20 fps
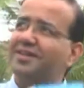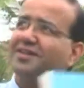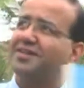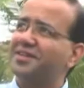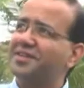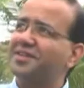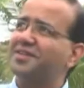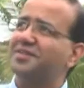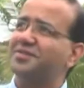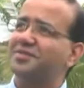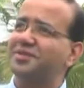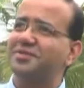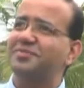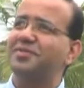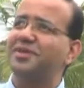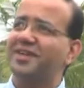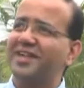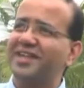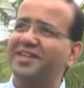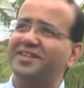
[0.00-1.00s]
Here it is
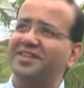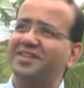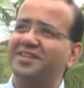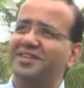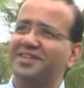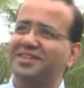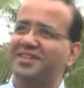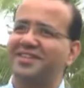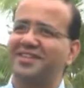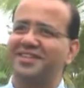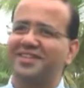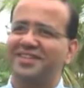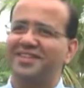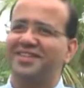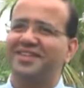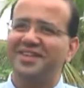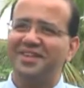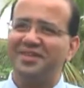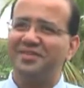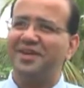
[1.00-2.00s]
visible right here.
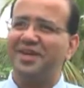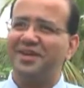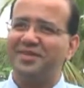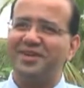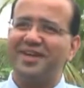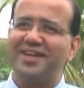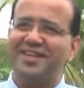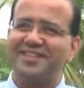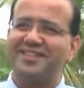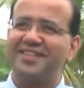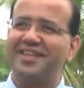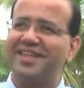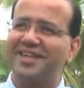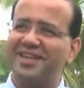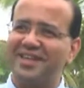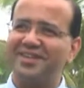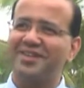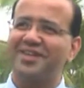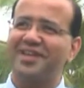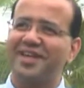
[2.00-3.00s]
Wherever I stand,
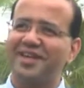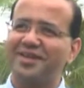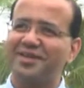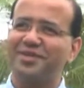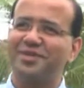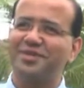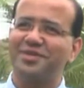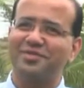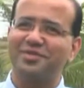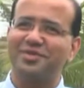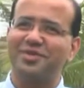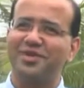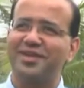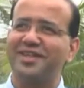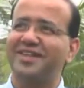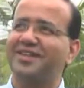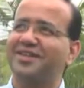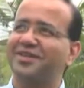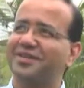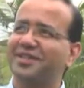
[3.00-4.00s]
I could lie down on the floor
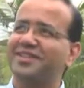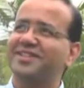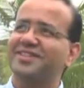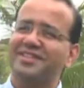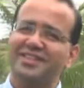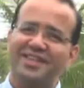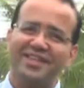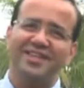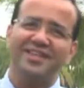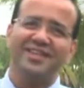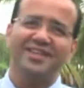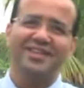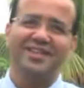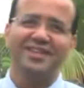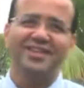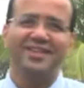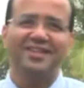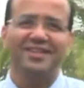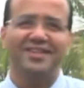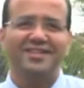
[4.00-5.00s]
and look at the sky.
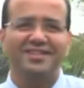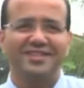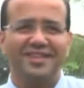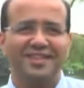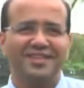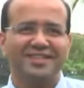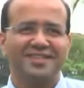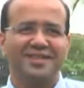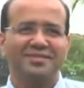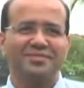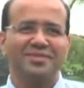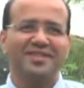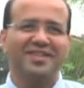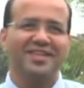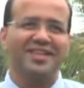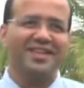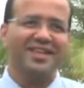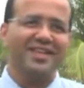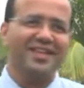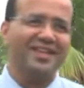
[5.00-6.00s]
That is something
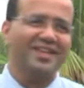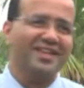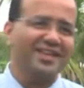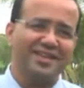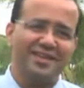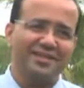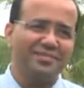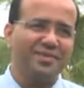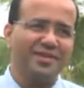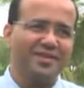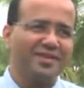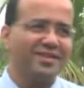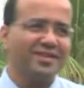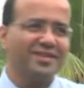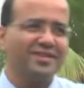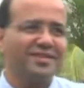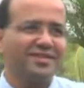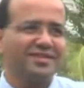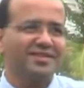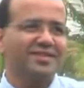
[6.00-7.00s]
that I like. But
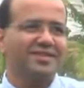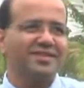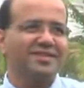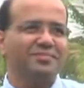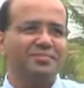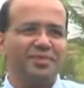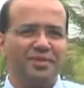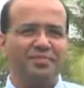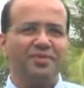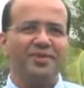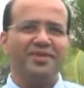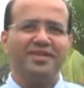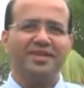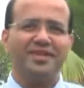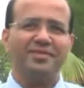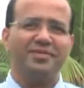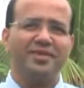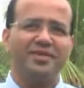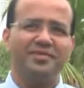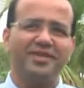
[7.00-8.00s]
the people here
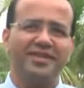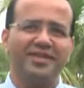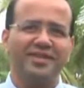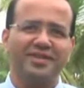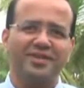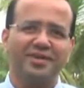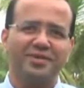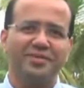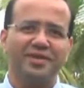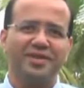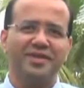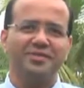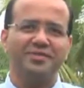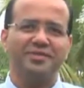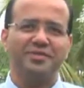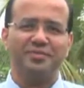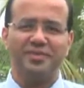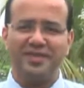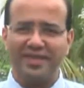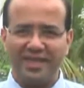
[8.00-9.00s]
have been very
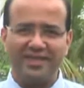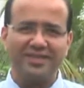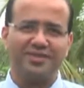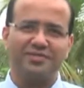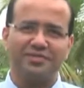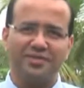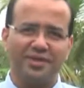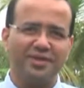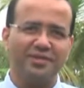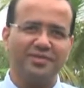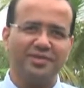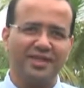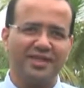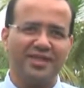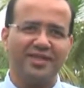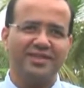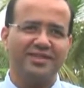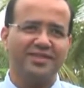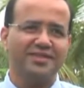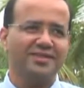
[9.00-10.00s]
accommodative of me, as of now
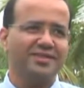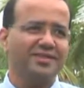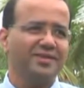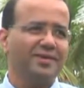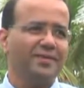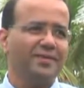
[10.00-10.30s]
at least.